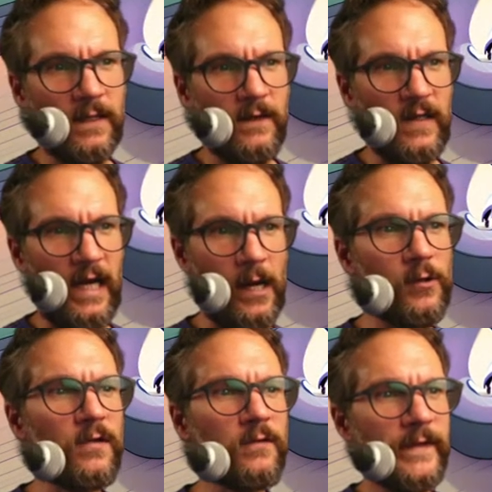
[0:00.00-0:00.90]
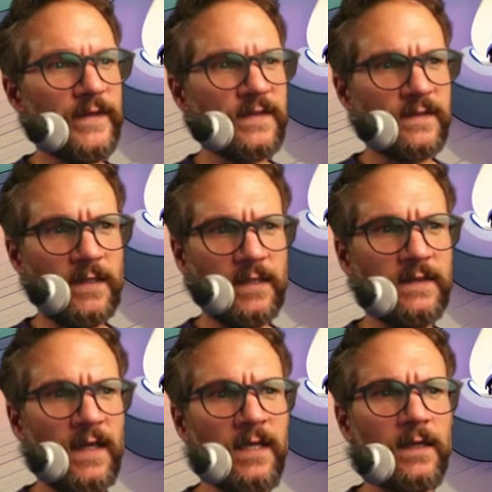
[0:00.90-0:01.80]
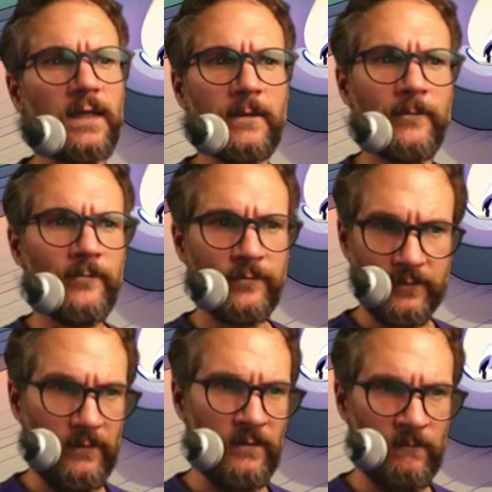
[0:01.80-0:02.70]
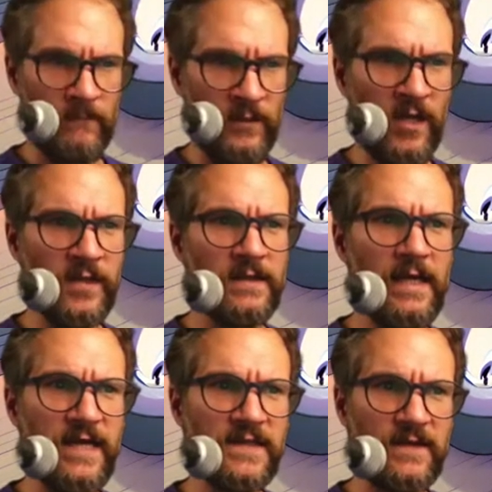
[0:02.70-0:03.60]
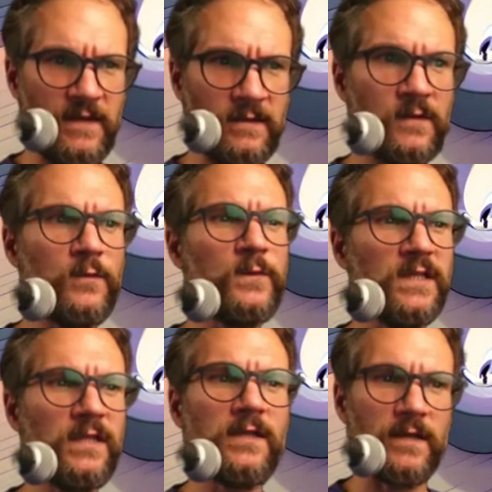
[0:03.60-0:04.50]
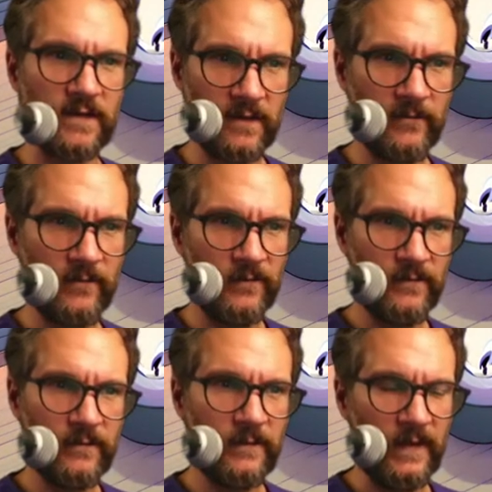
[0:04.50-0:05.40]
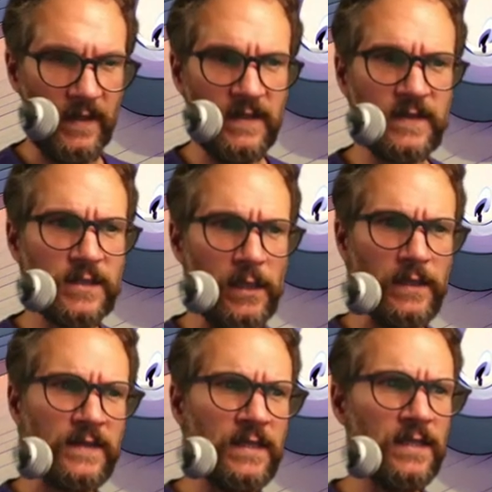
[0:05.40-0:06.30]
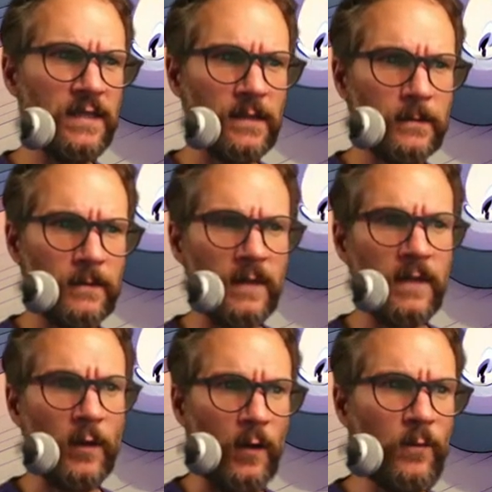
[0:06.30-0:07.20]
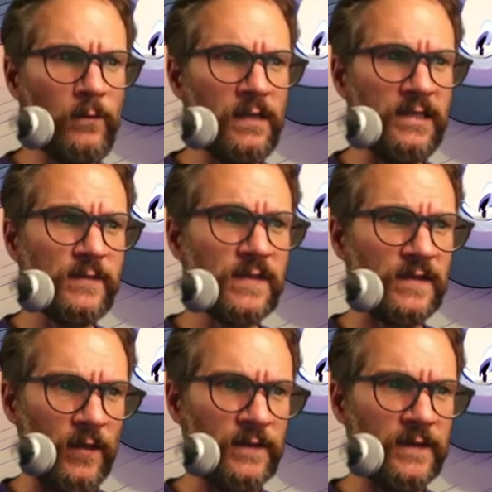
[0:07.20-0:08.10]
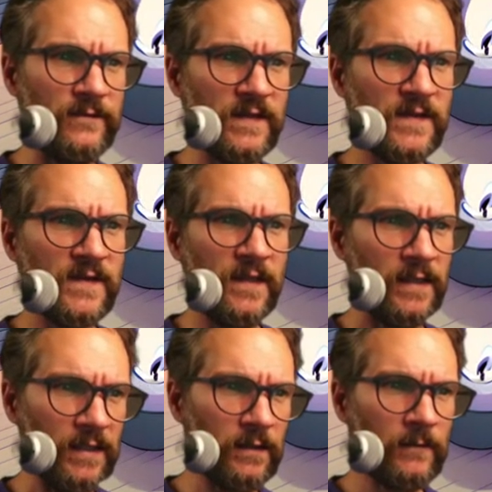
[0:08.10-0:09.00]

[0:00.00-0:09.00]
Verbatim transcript: How long will this study take? Not less than two years. Is agility the only result of this study?